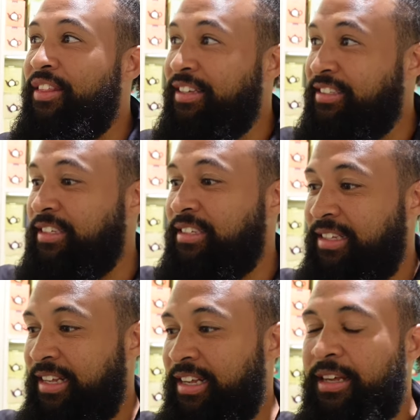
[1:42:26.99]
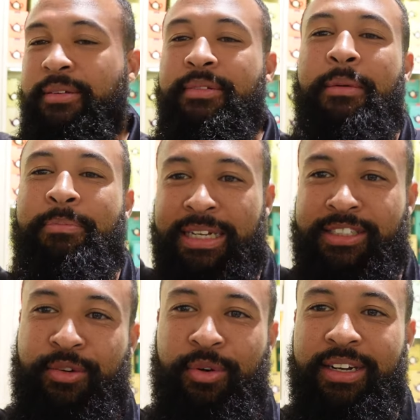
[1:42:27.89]
This is the
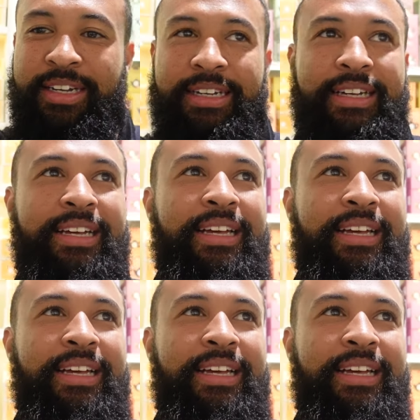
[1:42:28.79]
best quality.